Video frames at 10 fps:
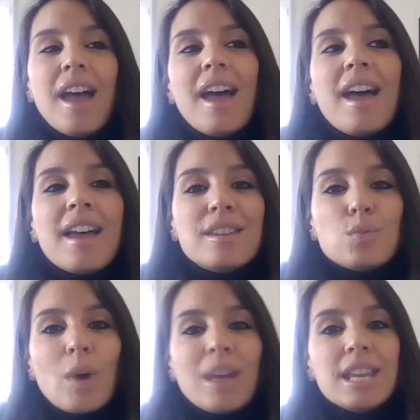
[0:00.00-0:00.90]
And
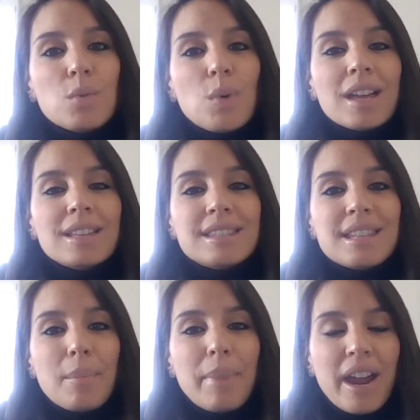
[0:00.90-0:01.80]
when he was
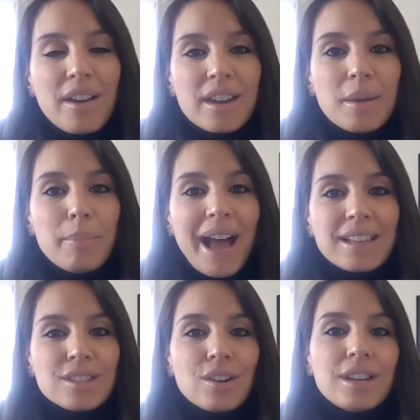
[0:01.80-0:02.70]
the American
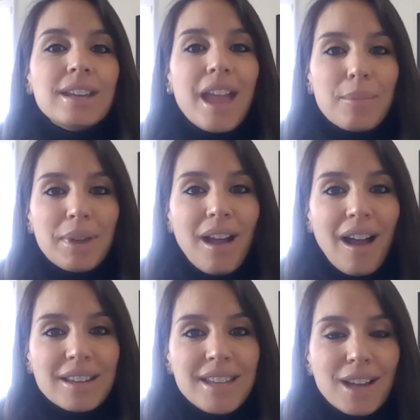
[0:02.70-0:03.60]
ambassador, he came in
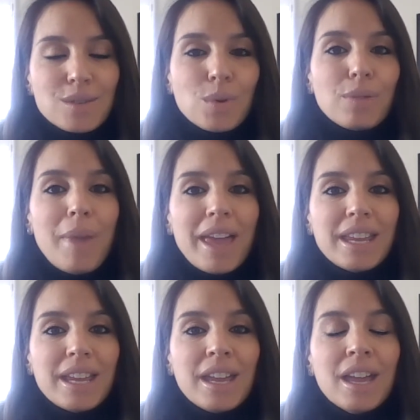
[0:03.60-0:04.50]
contact with
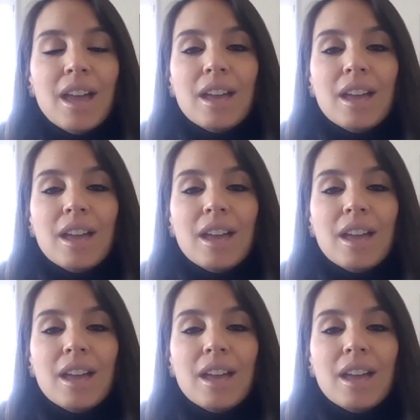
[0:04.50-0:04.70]
many